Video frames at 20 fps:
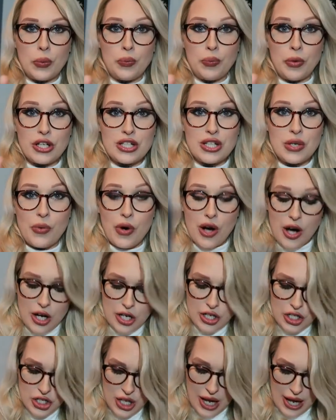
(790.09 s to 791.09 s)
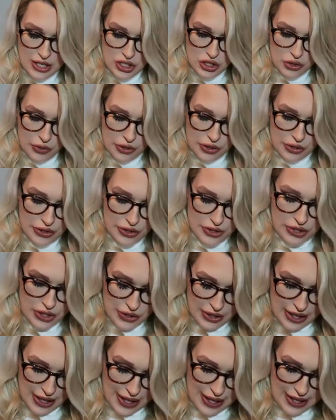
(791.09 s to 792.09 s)
body wash and you also
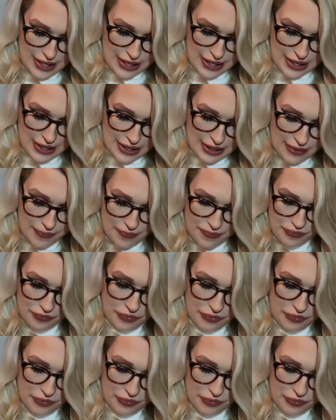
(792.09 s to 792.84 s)
get in it